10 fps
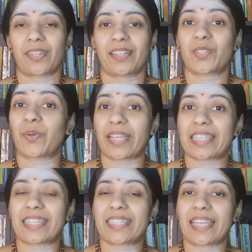So
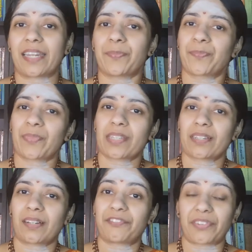as I said,
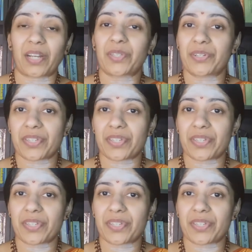father